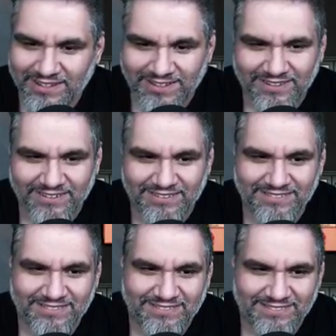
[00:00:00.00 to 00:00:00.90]
Yeah, uh,
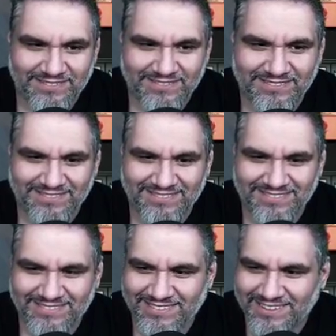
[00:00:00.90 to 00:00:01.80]
me me too. I hope
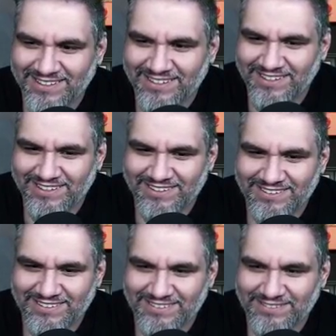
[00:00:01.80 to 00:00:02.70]
they do that. Even if they
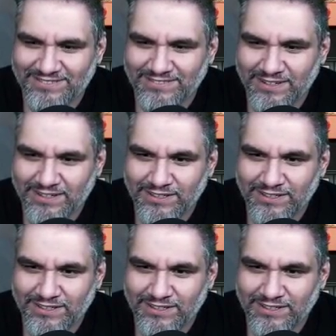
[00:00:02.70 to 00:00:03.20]
did, I don't.